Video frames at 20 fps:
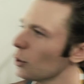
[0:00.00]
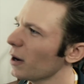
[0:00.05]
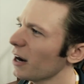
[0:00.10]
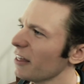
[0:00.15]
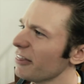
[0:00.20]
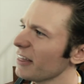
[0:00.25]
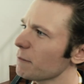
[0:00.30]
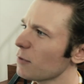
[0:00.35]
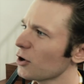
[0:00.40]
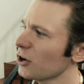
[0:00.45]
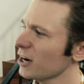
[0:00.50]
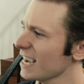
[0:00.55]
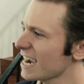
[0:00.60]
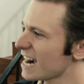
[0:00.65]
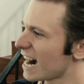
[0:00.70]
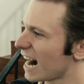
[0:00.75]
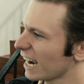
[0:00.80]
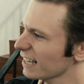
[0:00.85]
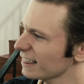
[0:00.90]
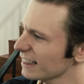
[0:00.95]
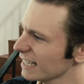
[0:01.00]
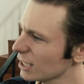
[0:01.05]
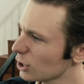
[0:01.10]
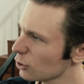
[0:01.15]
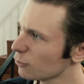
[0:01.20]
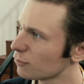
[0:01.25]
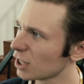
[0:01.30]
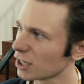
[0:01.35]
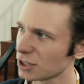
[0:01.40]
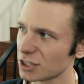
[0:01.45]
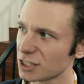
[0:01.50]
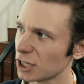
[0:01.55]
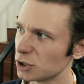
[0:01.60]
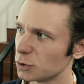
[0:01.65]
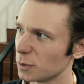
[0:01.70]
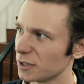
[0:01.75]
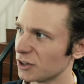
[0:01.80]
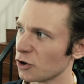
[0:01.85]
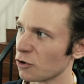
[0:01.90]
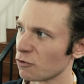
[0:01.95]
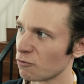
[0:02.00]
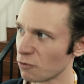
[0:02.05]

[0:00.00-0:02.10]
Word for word: what I think, Marty? I think you've lost touch with your